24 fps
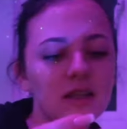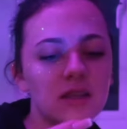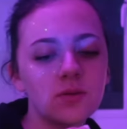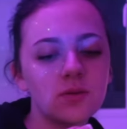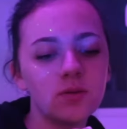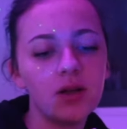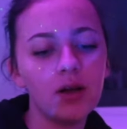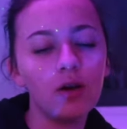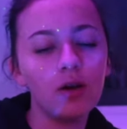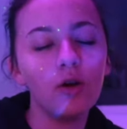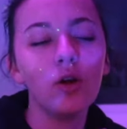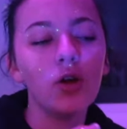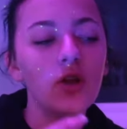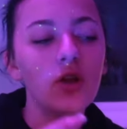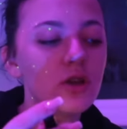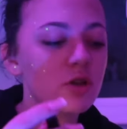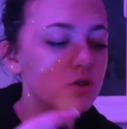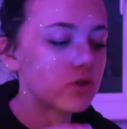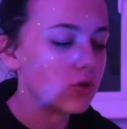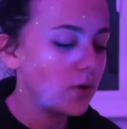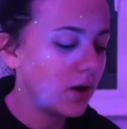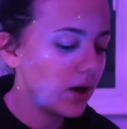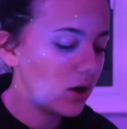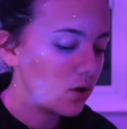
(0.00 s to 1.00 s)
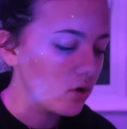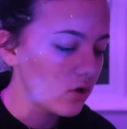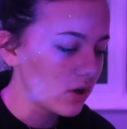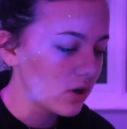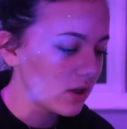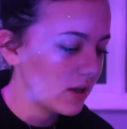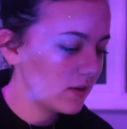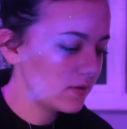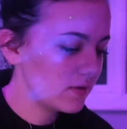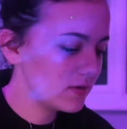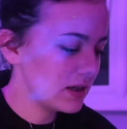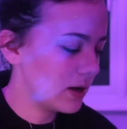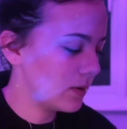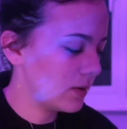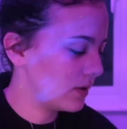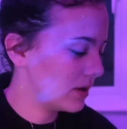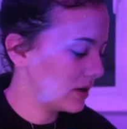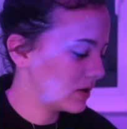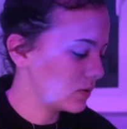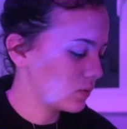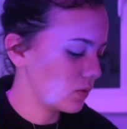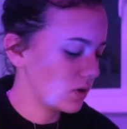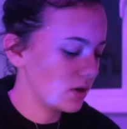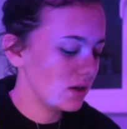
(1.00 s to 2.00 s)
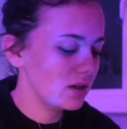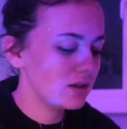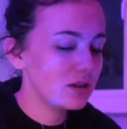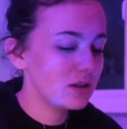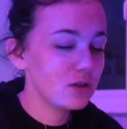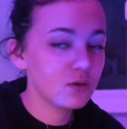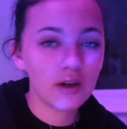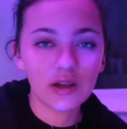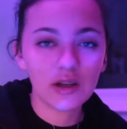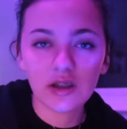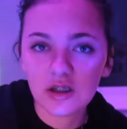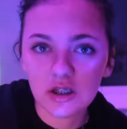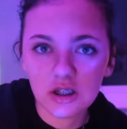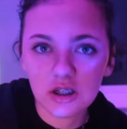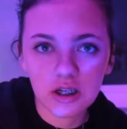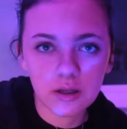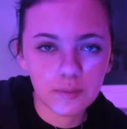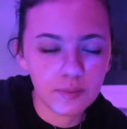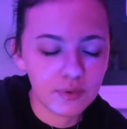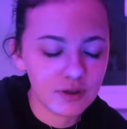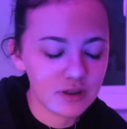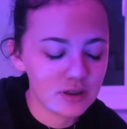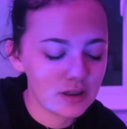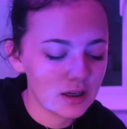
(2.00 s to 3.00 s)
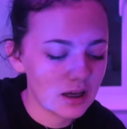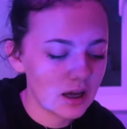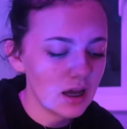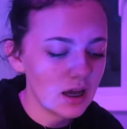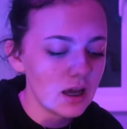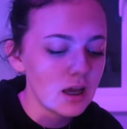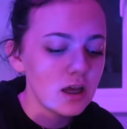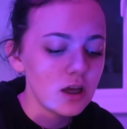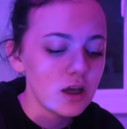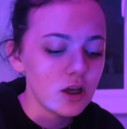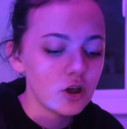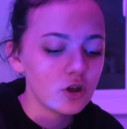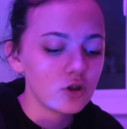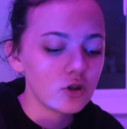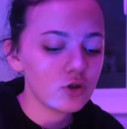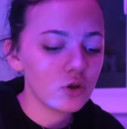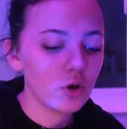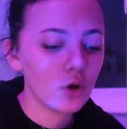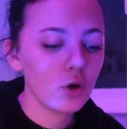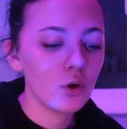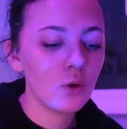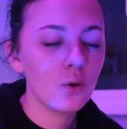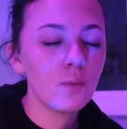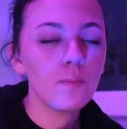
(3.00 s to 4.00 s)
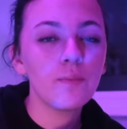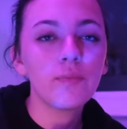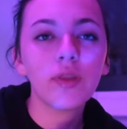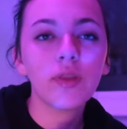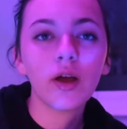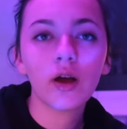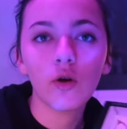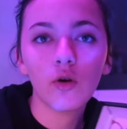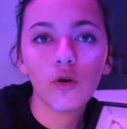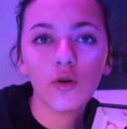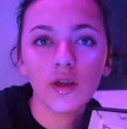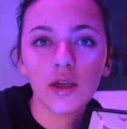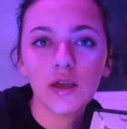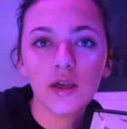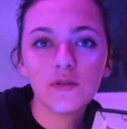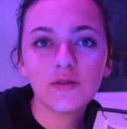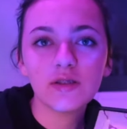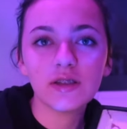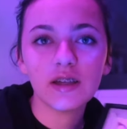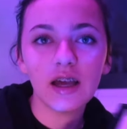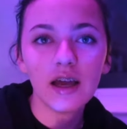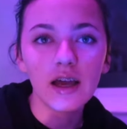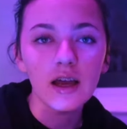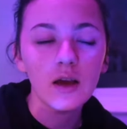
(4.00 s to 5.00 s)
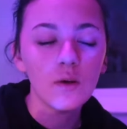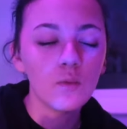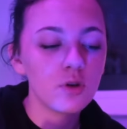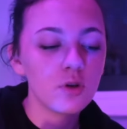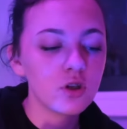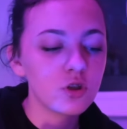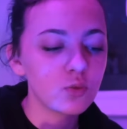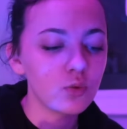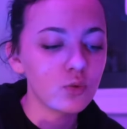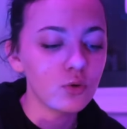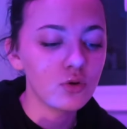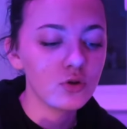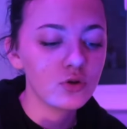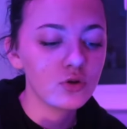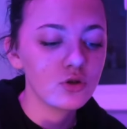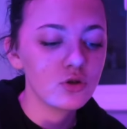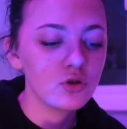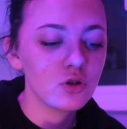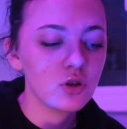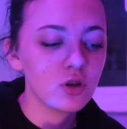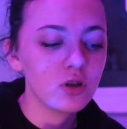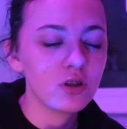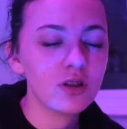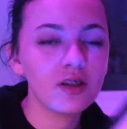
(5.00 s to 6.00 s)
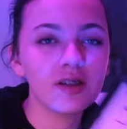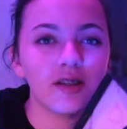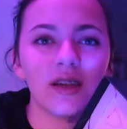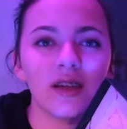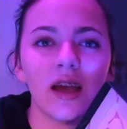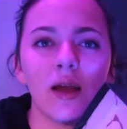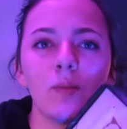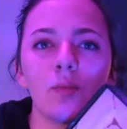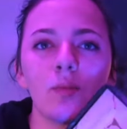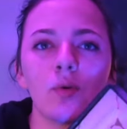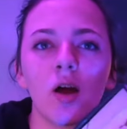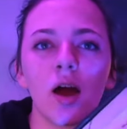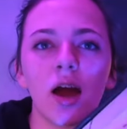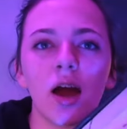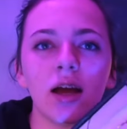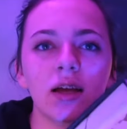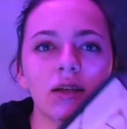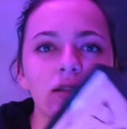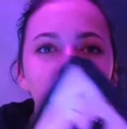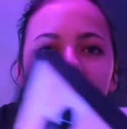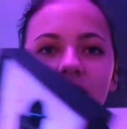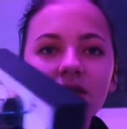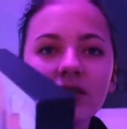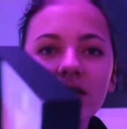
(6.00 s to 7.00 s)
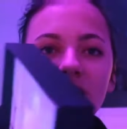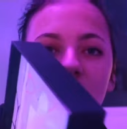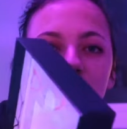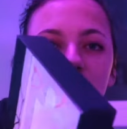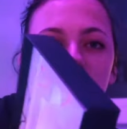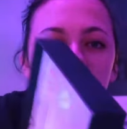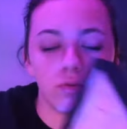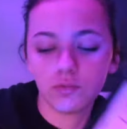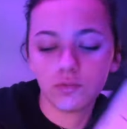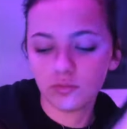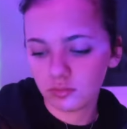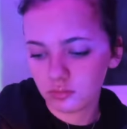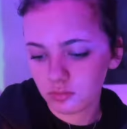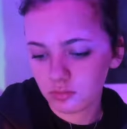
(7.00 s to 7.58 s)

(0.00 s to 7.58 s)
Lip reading: take this one out. So I got a gift set with this one. This is why it's the cheapest, okay? So I got a gift set which was the same price, because this was